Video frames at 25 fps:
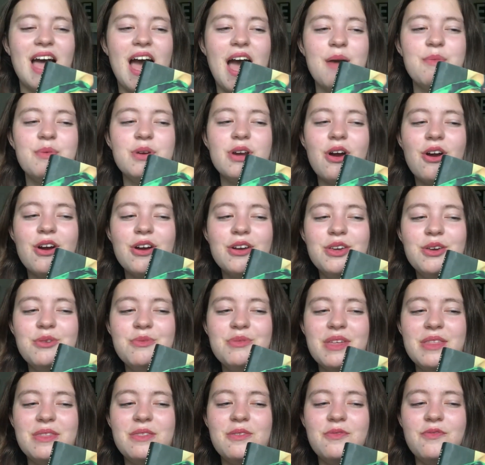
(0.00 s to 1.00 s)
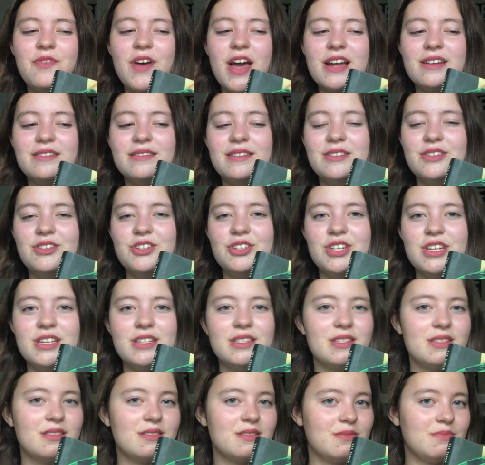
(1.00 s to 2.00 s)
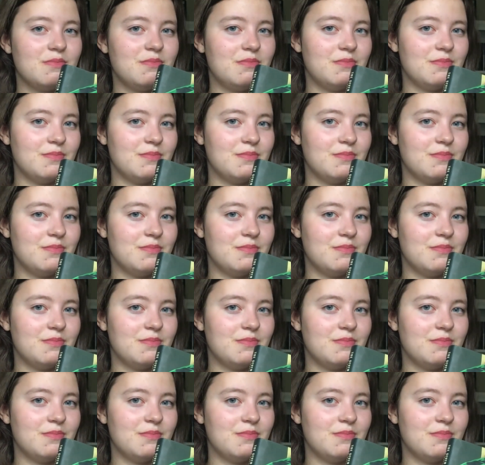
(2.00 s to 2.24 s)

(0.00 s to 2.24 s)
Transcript: I would argue that the fact that she's,